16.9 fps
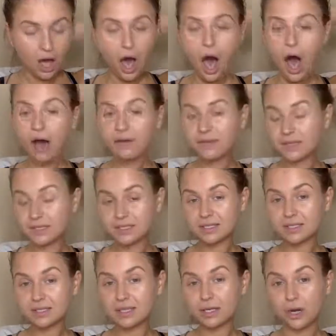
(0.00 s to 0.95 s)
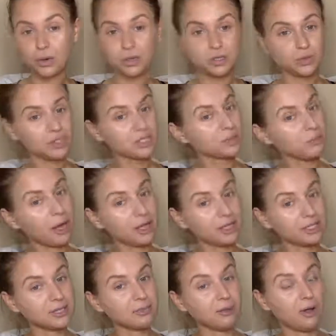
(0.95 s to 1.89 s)
obviously, no one's
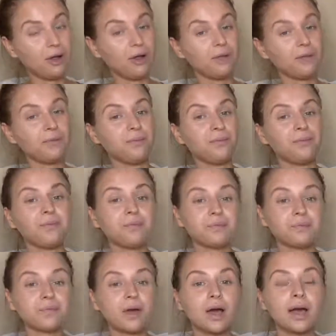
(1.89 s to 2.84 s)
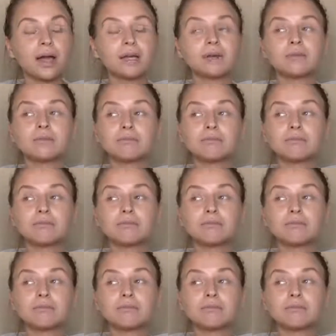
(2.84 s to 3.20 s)
responsible. I don't